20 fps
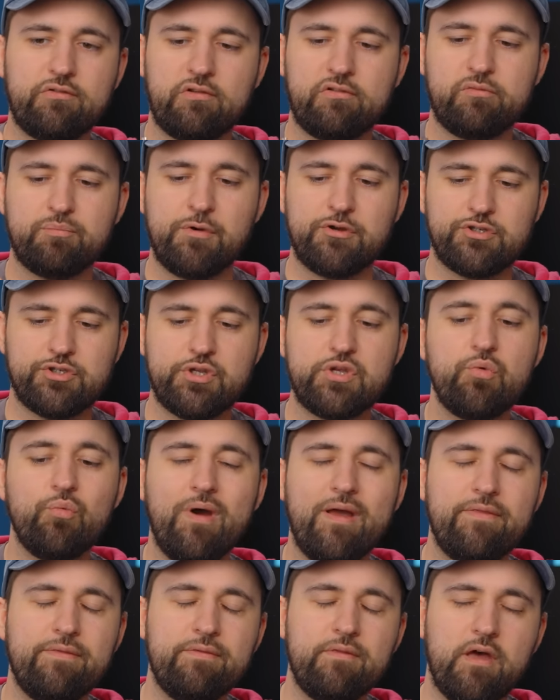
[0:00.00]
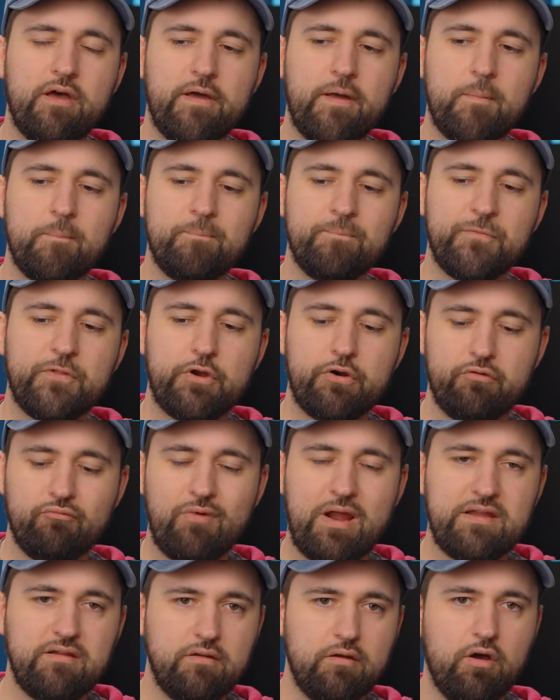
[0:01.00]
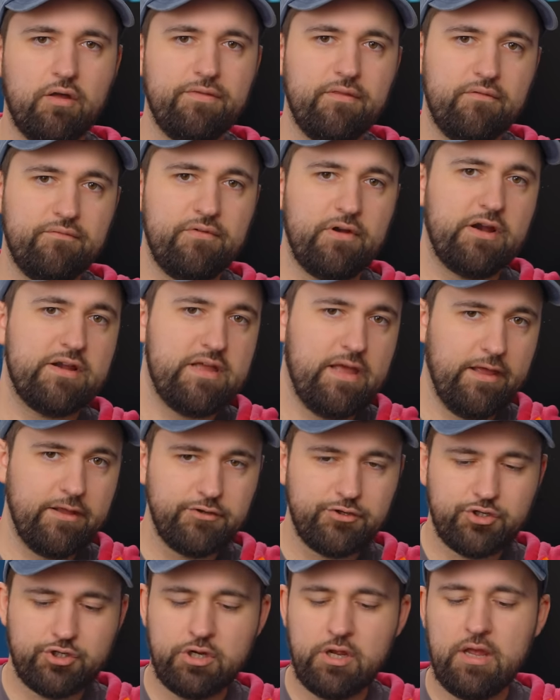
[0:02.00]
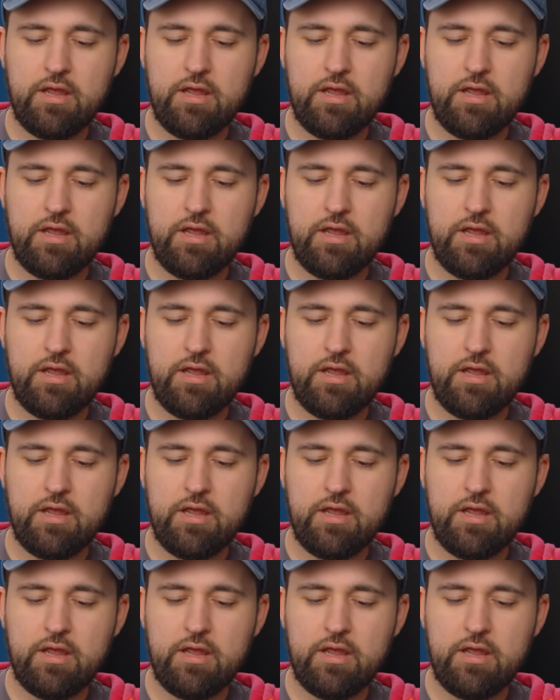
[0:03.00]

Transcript: especially when um, they're right on the very edge.